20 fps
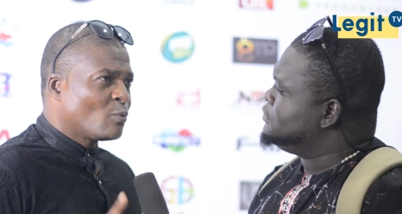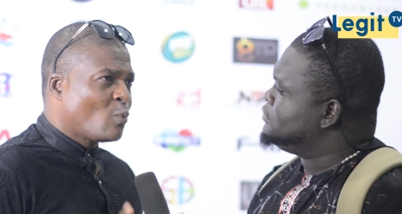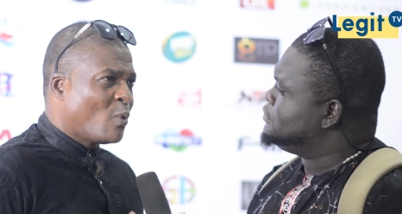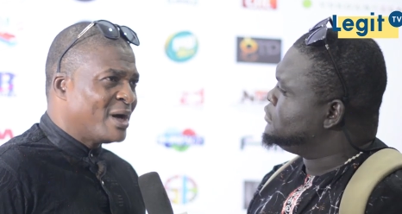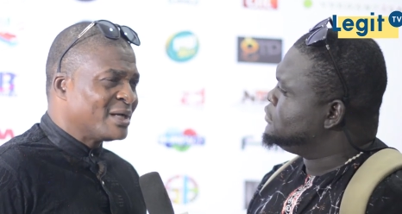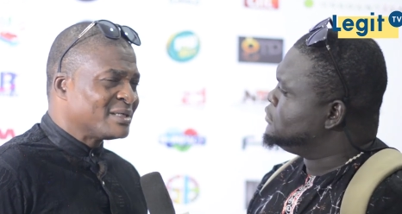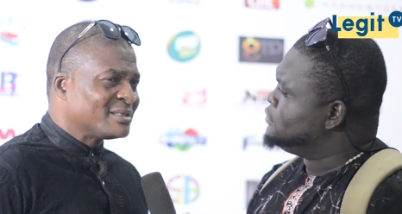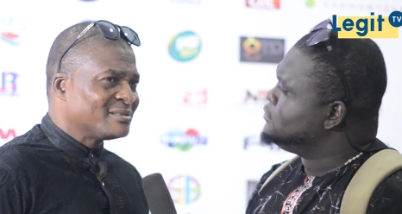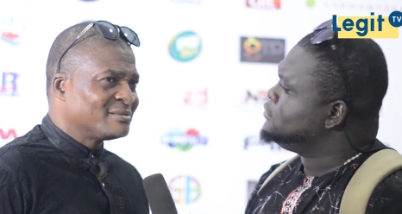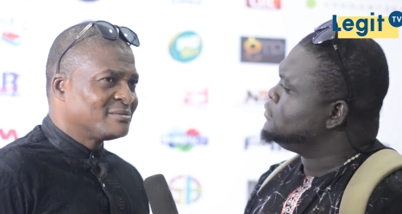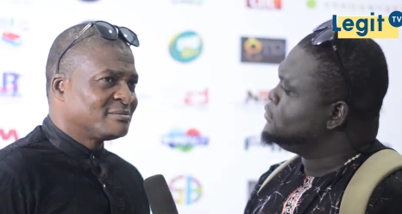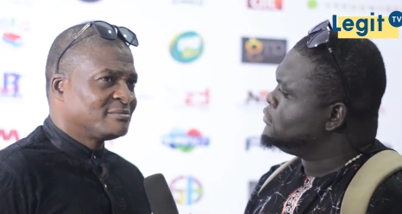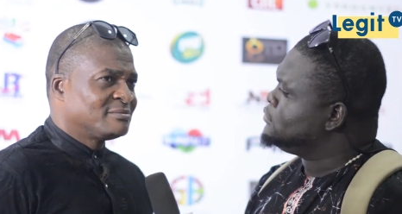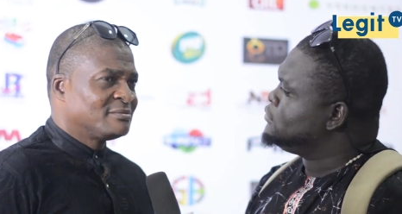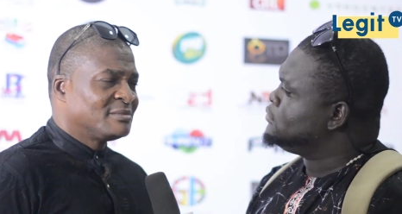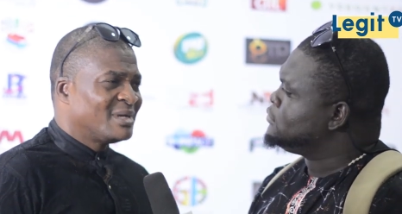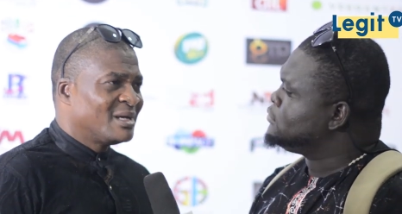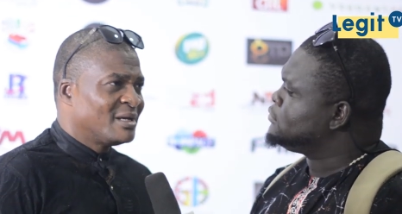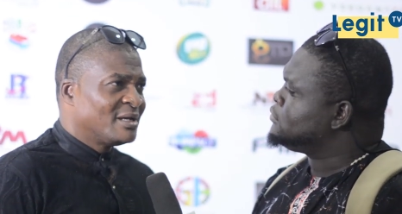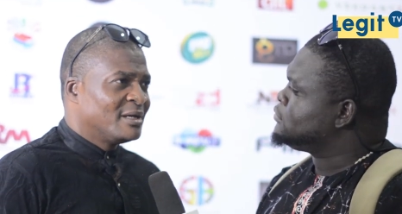Speaker 1: One.
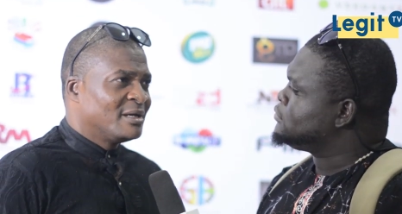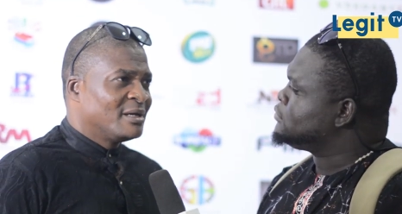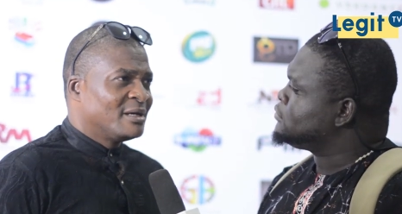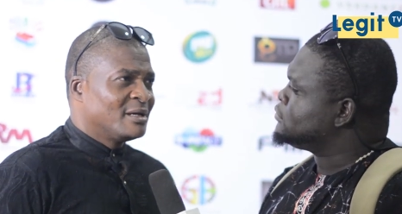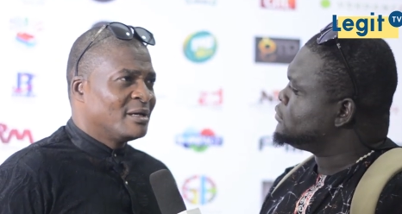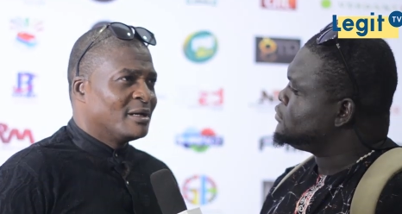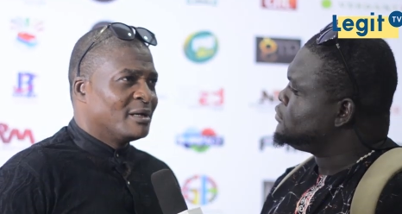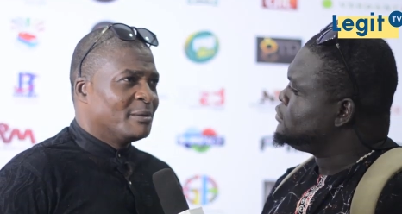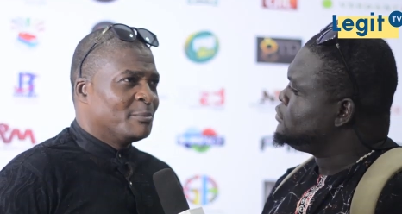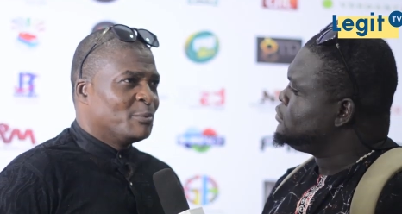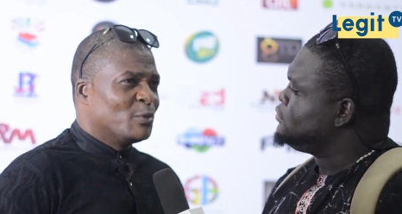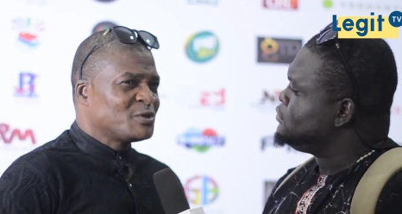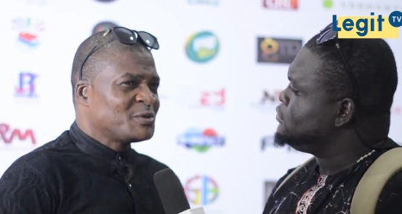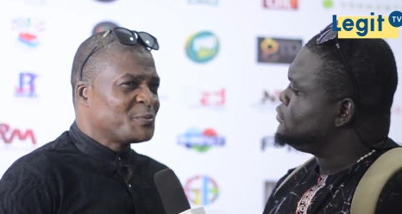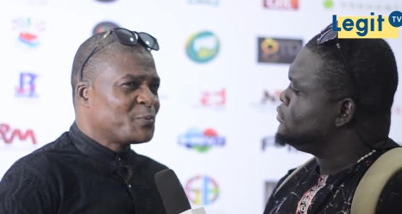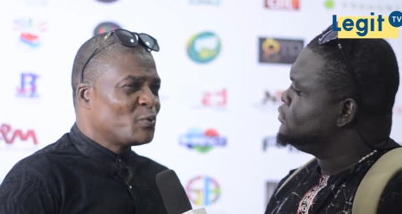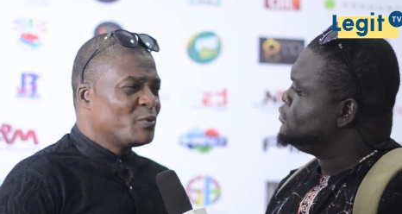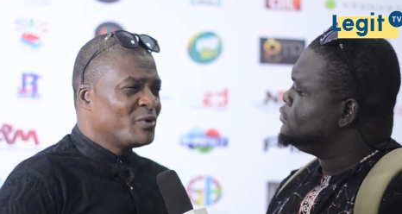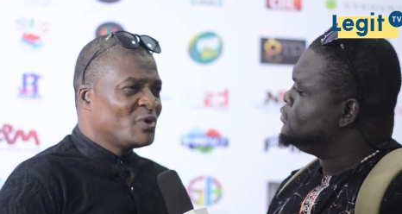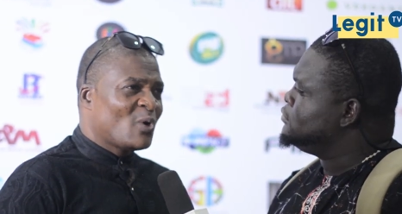Most
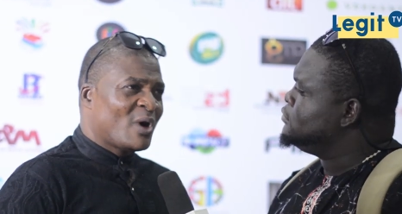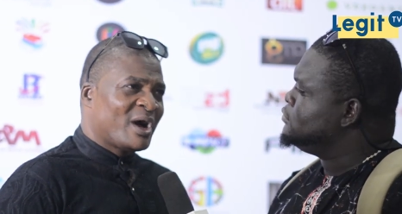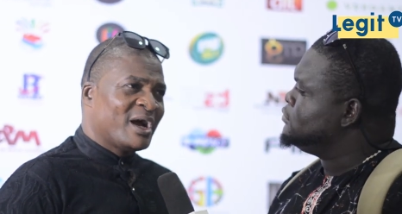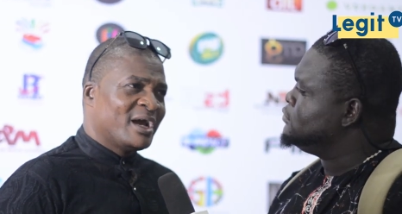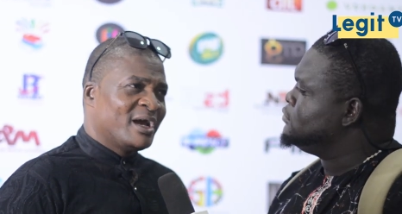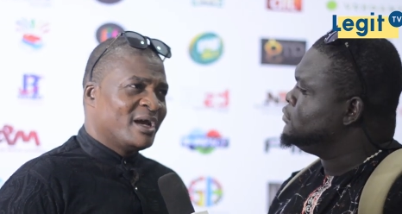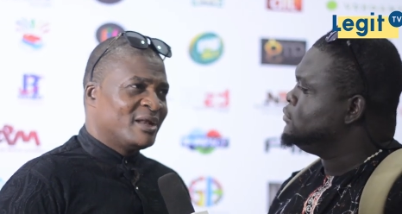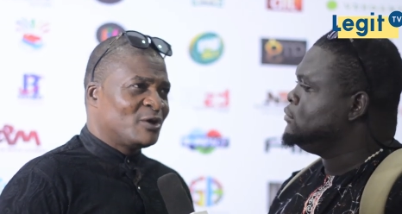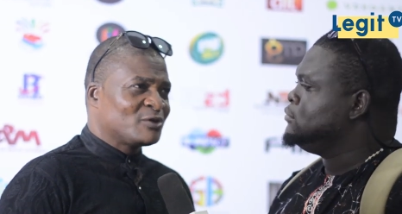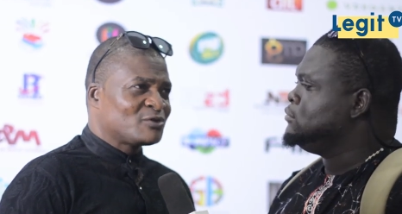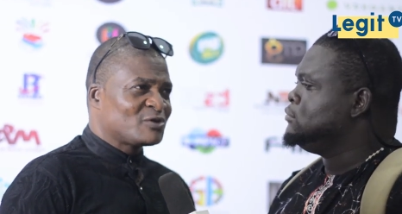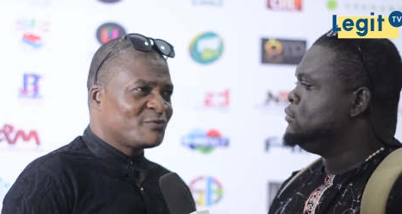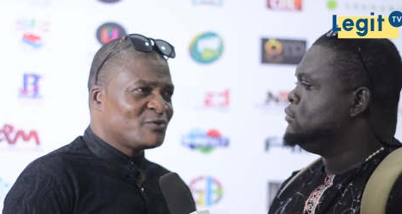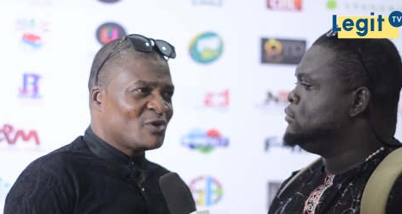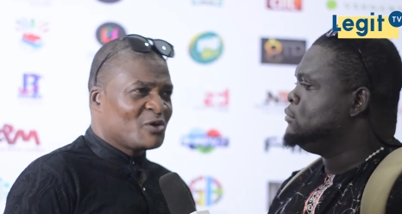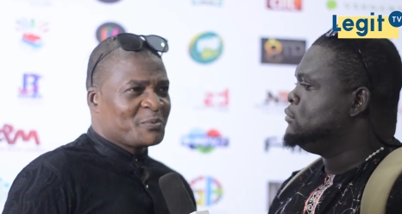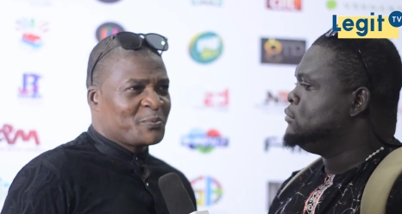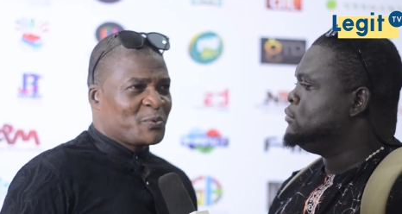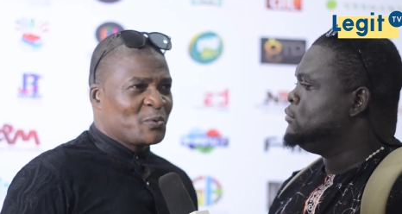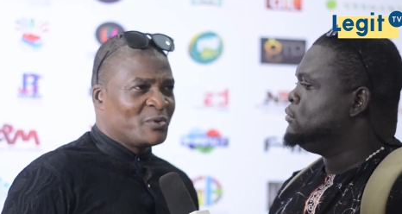people will know. A lot of
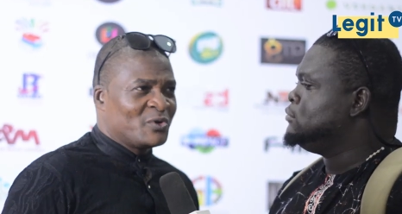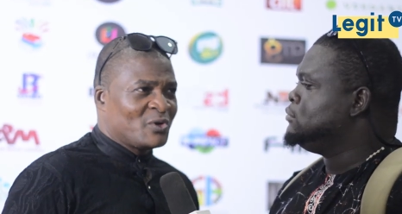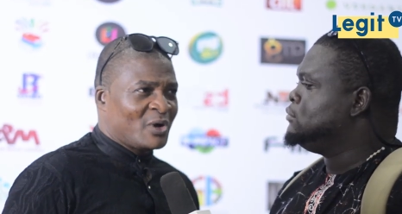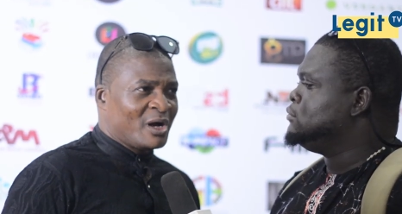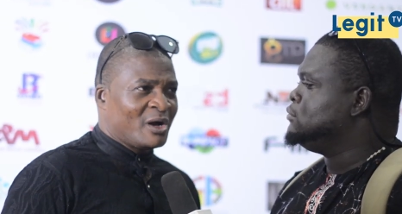young people will know.